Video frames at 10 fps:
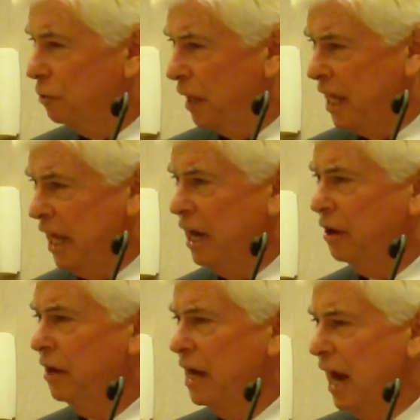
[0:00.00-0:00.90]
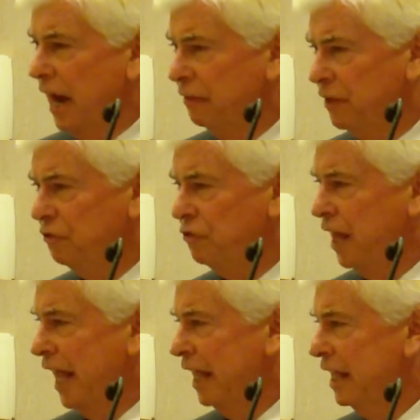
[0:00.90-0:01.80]
you were here on this
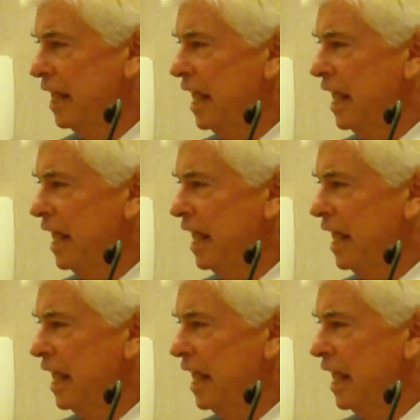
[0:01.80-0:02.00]
day,